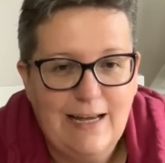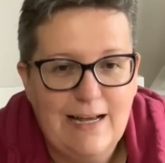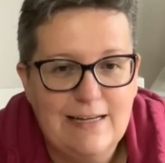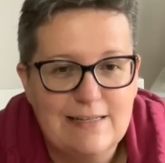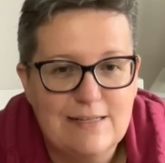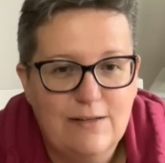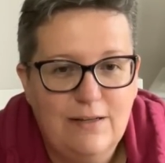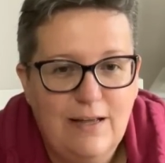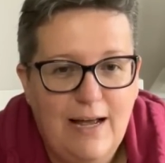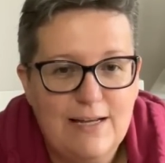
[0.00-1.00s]
as
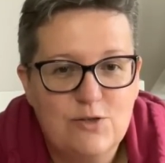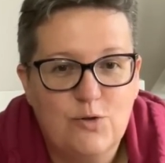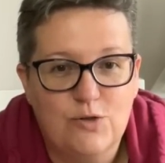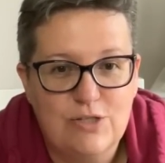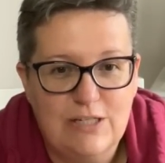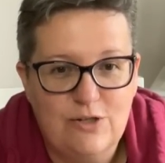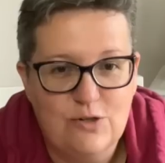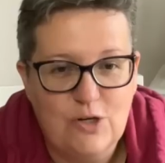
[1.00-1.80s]
cross-stitchers,